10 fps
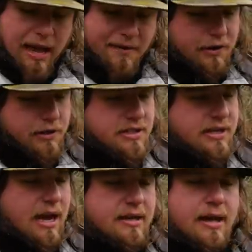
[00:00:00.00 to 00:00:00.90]
I have here is a
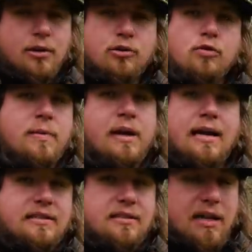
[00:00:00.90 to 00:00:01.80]
9.9 Okuma
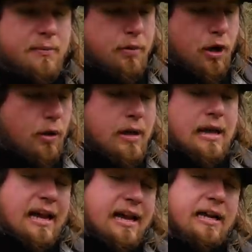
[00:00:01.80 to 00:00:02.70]
Guide Select Pro.
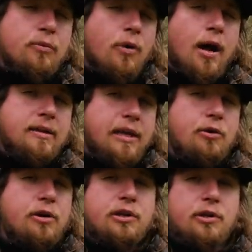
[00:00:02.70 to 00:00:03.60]
Any rod that
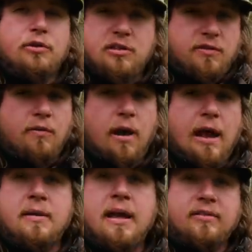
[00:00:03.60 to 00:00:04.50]
you can use is
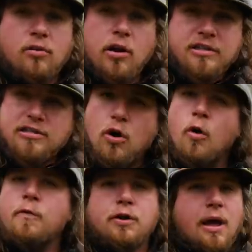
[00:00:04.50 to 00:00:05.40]
fine as long as it's
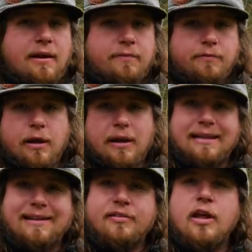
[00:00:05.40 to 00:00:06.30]
over 9 foot,
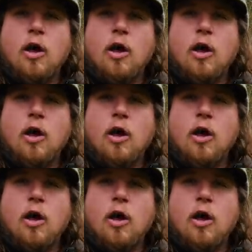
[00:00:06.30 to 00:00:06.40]
and that's gonna